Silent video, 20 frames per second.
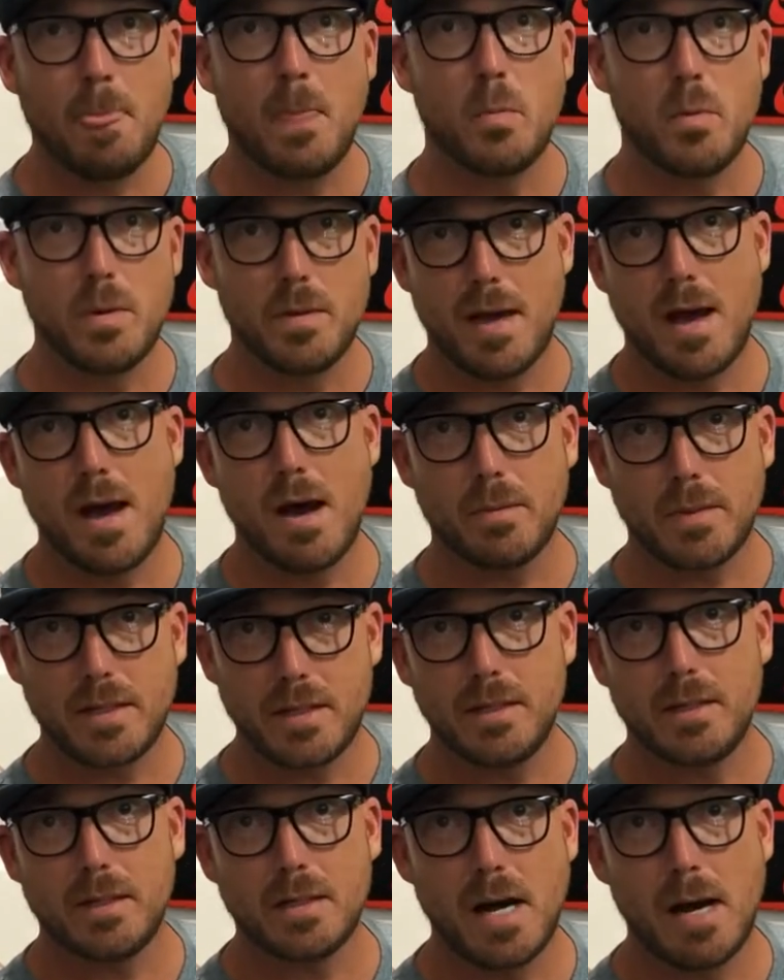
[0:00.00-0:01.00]
without
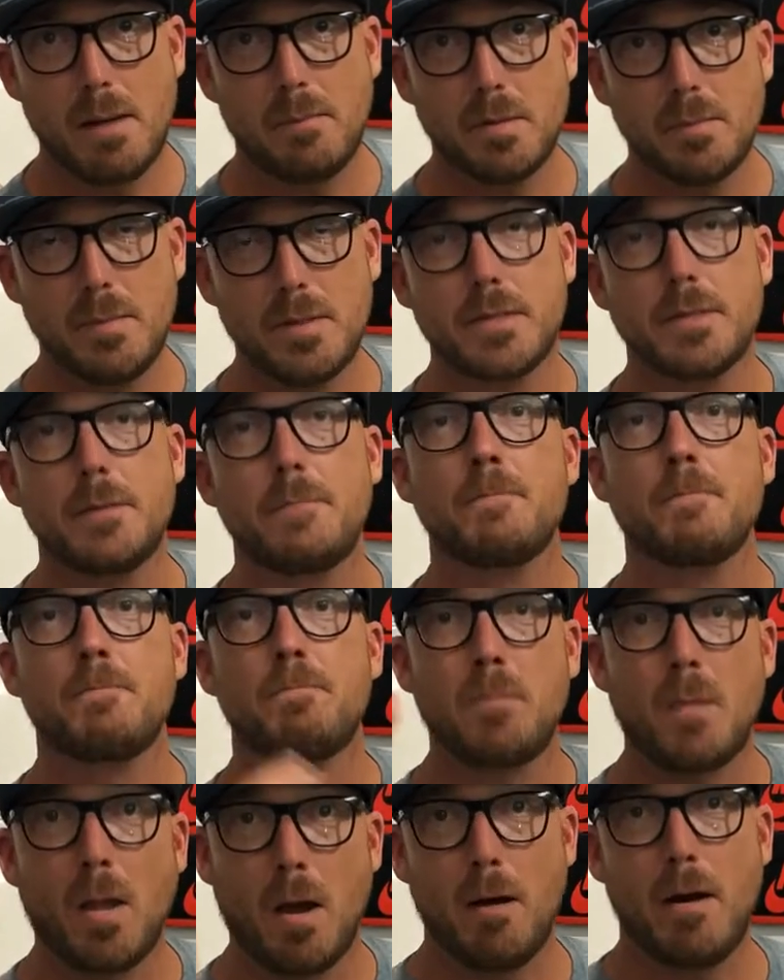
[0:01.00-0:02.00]
getting compliments.
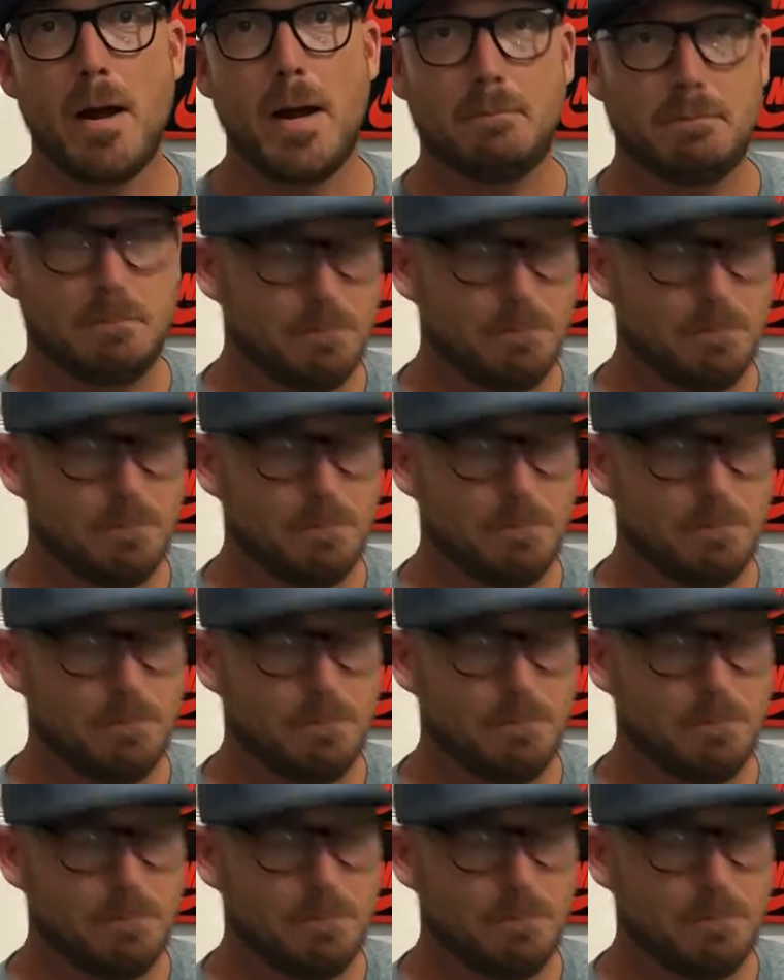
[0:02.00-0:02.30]
All right,